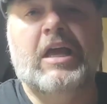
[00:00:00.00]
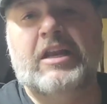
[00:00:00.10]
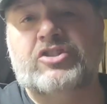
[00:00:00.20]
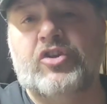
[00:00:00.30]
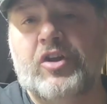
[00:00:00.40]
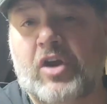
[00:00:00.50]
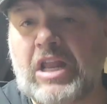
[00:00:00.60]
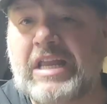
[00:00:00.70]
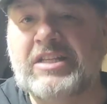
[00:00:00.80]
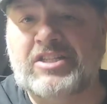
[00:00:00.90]
And it's going to
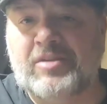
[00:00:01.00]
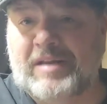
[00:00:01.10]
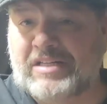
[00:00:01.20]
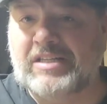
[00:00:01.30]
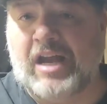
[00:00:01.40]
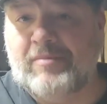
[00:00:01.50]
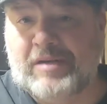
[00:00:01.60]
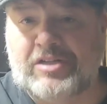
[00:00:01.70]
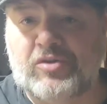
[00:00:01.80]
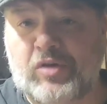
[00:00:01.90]
lend some
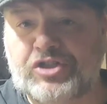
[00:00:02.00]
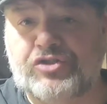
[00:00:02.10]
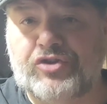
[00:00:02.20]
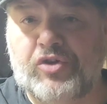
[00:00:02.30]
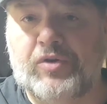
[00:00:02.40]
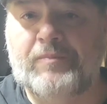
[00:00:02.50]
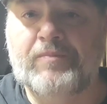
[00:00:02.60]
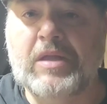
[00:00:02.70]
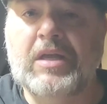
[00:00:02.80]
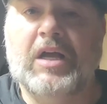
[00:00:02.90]
excitement to what you're doing.
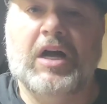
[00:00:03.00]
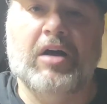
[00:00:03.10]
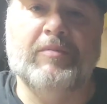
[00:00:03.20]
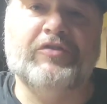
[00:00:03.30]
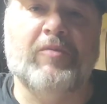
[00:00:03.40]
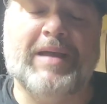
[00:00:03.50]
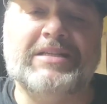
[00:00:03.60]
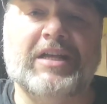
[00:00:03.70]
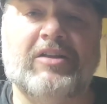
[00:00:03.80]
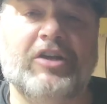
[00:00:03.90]
So
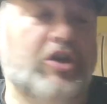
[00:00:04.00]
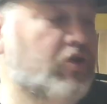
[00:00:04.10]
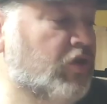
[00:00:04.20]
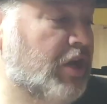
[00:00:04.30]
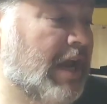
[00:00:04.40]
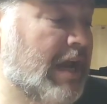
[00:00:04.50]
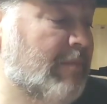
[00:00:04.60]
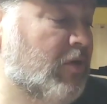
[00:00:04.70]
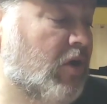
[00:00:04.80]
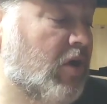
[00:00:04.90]
basically, you're going to
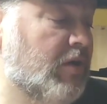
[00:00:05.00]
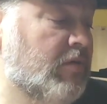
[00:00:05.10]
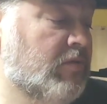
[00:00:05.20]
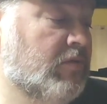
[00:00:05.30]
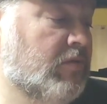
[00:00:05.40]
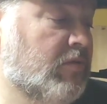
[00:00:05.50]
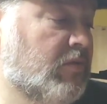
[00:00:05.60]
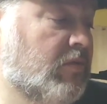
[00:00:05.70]
hammer on.